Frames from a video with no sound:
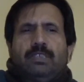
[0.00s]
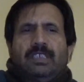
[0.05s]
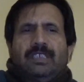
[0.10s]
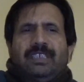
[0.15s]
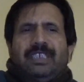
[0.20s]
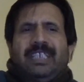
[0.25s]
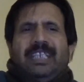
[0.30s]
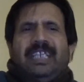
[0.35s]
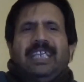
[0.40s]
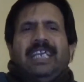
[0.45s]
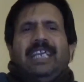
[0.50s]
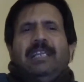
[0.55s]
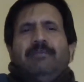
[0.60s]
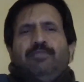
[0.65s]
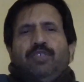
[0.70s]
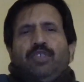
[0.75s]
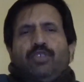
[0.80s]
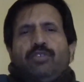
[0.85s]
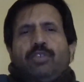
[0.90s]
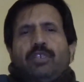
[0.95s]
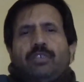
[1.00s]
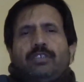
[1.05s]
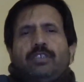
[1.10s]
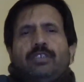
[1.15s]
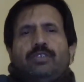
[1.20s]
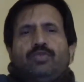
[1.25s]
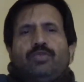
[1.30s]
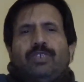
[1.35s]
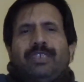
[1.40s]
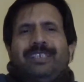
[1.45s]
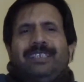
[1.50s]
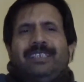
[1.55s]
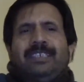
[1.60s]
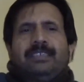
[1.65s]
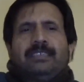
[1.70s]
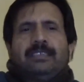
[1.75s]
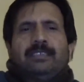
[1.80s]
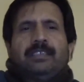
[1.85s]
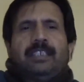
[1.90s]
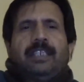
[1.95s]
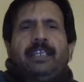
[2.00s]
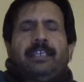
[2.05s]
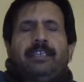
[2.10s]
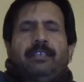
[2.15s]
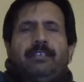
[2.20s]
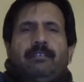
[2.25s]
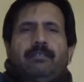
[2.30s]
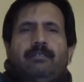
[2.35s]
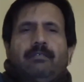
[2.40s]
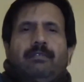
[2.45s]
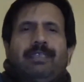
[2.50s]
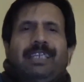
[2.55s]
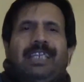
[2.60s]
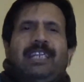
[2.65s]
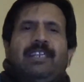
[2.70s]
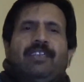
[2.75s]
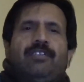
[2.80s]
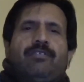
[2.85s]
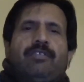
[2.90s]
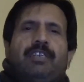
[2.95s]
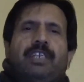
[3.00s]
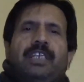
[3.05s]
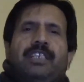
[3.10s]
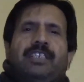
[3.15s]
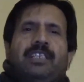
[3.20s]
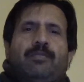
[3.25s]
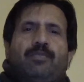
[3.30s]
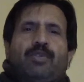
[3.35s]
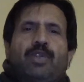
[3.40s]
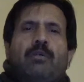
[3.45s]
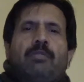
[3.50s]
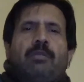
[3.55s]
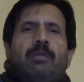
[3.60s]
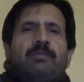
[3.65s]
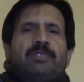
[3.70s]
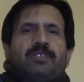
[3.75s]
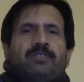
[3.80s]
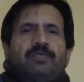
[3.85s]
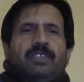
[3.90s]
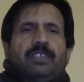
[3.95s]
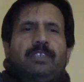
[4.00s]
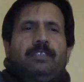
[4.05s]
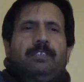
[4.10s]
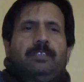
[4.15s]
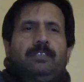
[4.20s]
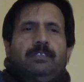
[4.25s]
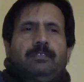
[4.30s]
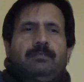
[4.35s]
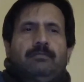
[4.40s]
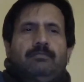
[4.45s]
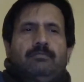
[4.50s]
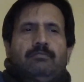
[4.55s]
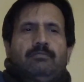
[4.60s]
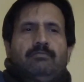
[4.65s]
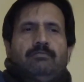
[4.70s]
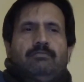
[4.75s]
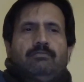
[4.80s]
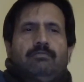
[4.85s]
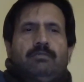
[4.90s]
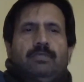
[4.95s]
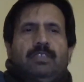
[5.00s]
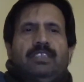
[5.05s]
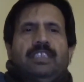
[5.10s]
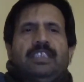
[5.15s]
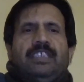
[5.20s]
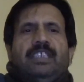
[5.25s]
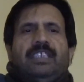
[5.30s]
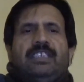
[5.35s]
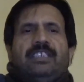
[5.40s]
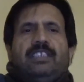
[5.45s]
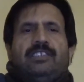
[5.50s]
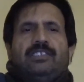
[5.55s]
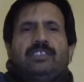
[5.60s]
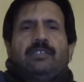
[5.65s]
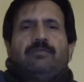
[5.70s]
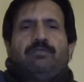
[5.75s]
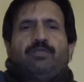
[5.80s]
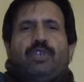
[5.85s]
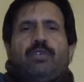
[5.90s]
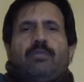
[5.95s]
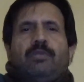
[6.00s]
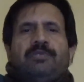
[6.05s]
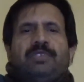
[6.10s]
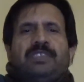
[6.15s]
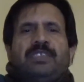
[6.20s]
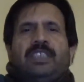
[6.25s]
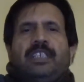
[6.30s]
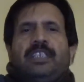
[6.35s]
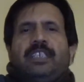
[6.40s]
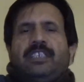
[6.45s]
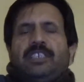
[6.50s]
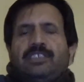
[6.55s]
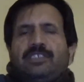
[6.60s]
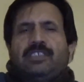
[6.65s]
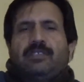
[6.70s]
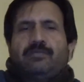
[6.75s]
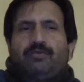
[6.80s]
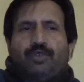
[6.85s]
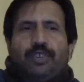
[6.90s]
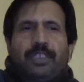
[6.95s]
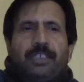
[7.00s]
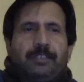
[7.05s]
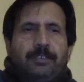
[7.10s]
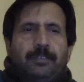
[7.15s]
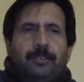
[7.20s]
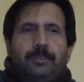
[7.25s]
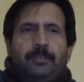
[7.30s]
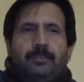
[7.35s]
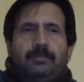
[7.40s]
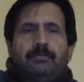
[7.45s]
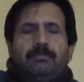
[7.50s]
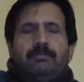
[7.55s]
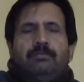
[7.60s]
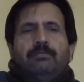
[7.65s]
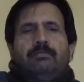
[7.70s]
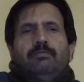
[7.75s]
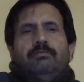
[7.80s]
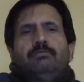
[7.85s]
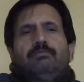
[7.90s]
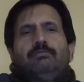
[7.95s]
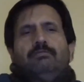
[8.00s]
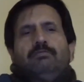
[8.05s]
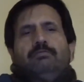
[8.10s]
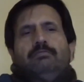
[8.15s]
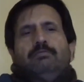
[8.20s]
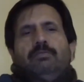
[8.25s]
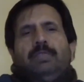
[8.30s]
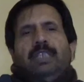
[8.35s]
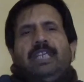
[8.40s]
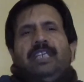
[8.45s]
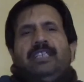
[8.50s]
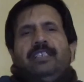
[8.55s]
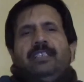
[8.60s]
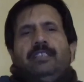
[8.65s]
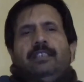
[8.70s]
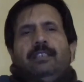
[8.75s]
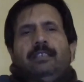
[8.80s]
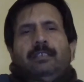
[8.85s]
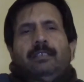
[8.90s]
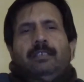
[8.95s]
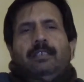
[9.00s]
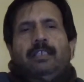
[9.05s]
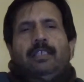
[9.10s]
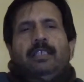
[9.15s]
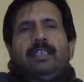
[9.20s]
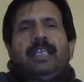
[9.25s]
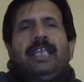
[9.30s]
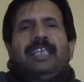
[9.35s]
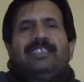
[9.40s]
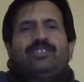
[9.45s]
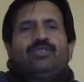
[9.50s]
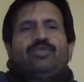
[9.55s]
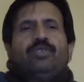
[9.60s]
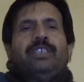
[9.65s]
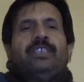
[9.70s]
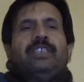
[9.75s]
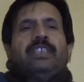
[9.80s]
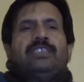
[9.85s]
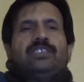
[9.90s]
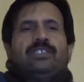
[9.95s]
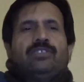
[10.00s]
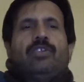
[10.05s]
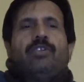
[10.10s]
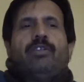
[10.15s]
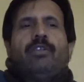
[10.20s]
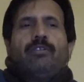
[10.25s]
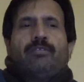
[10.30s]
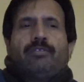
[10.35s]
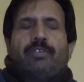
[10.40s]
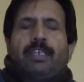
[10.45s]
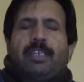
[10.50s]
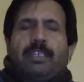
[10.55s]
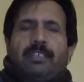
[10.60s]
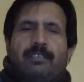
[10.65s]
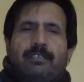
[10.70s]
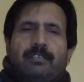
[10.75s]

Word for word: can help your doctor to understand and treat the problems with the digestive problems in the digestive tract, and the gastrointestinal tract.